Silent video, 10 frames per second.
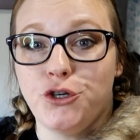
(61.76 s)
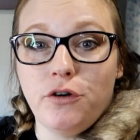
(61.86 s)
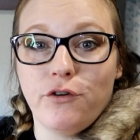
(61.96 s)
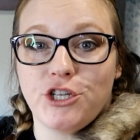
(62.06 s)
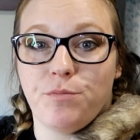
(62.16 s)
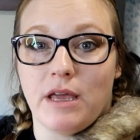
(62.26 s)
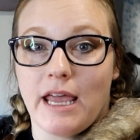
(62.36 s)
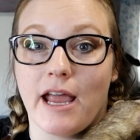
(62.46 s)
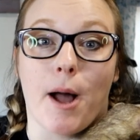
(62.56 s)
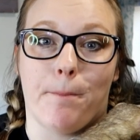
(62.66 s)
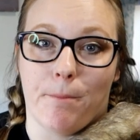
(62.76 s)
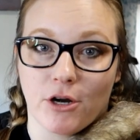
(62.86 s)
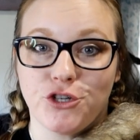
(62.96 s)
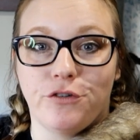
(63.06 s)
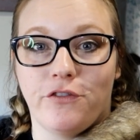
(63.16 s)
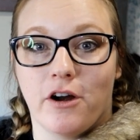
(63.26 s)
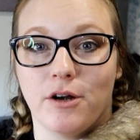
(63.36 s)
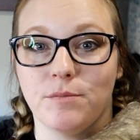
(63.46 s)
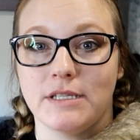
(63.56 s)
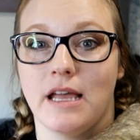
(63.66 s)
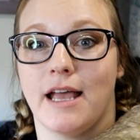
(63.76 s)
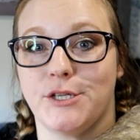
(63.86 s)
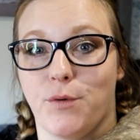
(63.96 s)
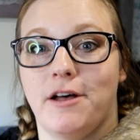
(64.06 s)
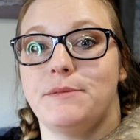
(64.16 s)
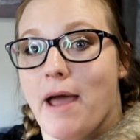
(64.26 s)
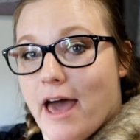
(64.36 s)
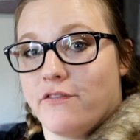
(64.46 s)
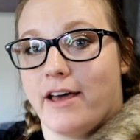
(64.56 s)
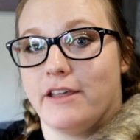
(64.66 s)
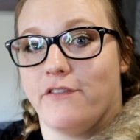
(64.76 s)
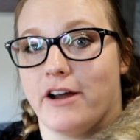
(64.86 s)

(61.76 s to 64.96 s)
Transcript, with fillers: two of which being Marshall Farms as well as Path Valley